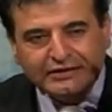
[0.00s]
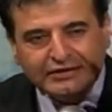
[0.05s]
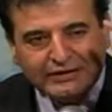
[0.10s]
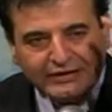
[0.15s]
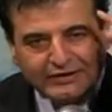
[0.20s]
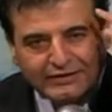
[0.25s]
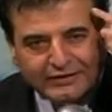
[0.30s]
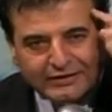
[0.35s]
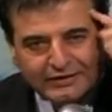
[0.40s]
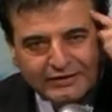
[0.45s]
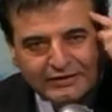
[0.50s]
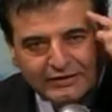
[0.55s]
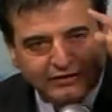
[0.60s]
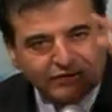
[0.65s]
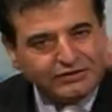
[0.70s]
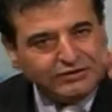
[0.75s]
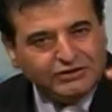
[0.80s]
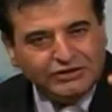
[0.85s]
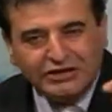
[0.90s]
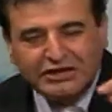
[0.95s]
You didn't
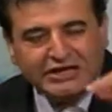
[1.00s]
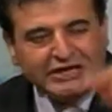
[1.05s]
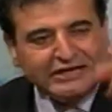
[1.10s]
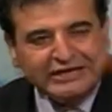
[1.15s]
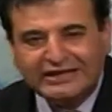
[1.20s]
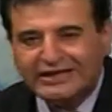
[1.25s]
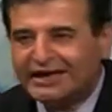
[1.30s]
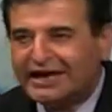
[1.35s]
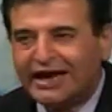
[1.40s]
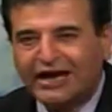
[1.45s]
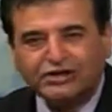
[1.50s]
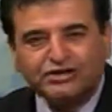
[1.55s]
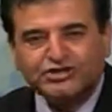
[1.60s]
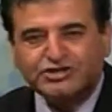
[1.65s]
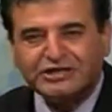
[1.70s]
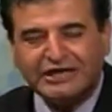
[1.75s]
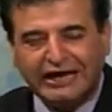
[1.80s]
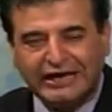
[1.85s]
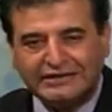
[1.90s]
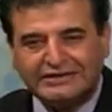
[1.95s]
catch that, did
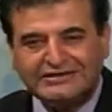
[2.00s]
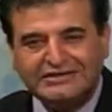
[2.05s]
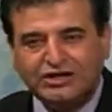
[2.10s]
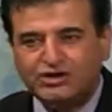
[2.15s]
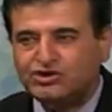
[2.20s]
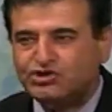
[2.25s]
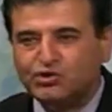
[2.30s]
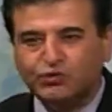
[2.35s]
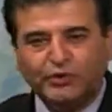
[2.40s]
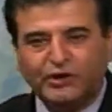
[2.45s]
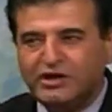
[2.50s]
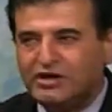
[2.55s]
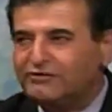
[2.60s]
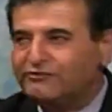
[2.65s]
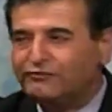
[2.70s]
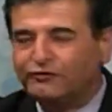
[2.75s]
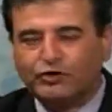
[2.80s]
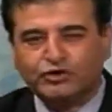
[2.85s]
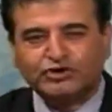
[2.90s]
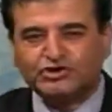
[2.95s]
you, when he first said
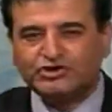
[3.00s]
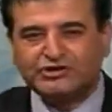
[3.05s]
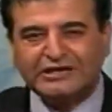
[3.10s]
it?